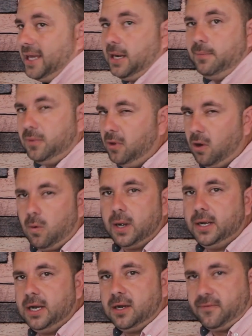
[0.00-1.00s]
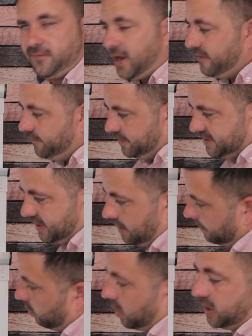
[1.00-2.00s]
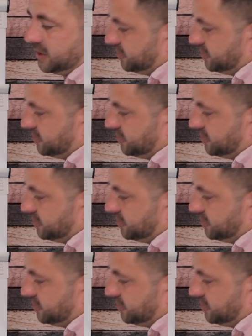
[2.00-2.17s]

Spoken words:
get him nowhere near to 5%, but we're going to